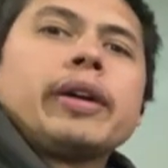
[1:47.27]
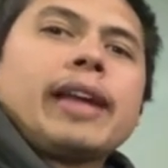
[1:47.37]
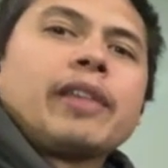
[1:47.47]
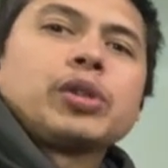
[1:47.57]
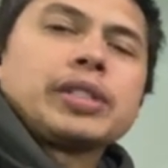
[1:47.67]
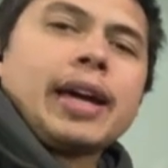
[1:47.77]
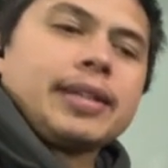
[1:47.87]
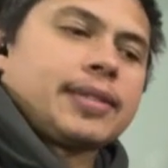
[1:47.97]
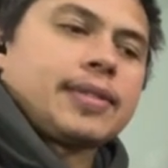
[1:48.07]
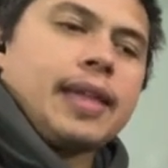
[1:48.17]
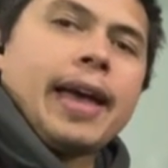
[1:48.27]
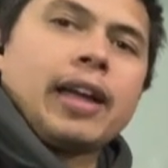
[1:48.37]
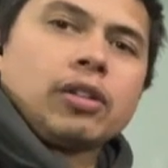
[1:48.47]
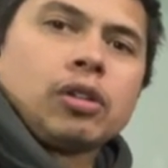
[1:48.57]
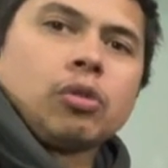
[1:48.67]
advertises that
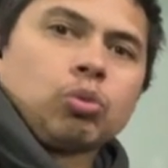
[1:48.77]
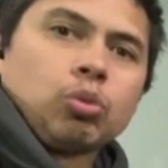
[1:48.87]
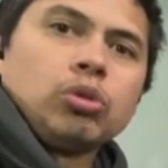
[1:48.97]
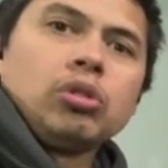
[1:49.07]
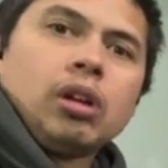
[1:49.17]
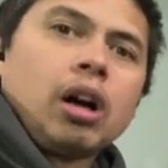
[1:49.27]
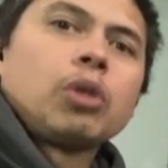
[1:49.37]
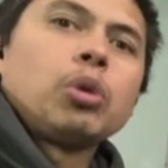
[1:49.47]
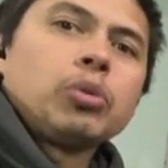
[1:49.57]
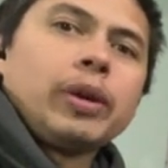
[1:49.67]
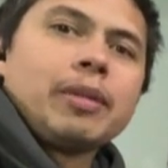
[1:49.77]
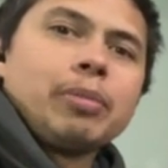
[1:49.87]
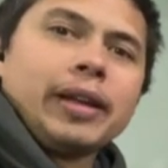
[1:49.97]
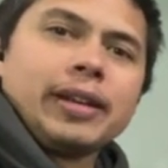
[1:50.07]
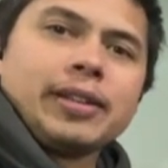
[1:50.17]
R1 Whey
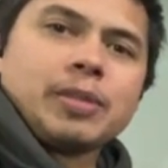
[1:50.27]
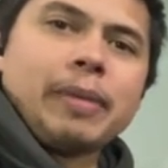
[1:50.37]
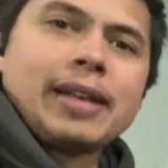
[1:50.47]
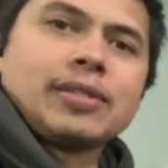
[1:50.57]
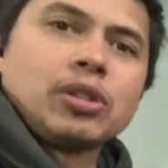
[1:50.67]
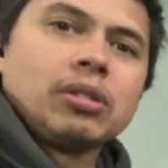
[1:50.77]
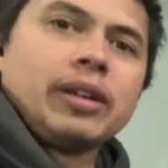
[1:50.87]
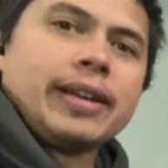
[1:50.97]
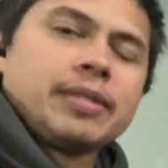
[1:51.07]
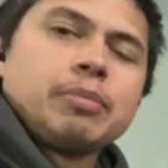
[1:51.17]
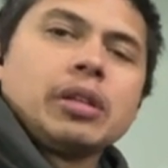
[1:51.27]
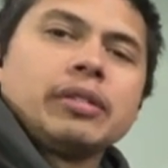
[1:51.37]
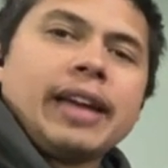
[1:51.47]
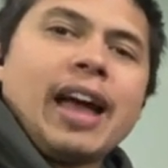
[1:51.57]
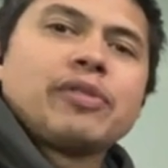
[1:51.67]
Blend is best utilized
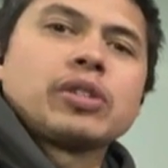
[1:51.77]
immediately after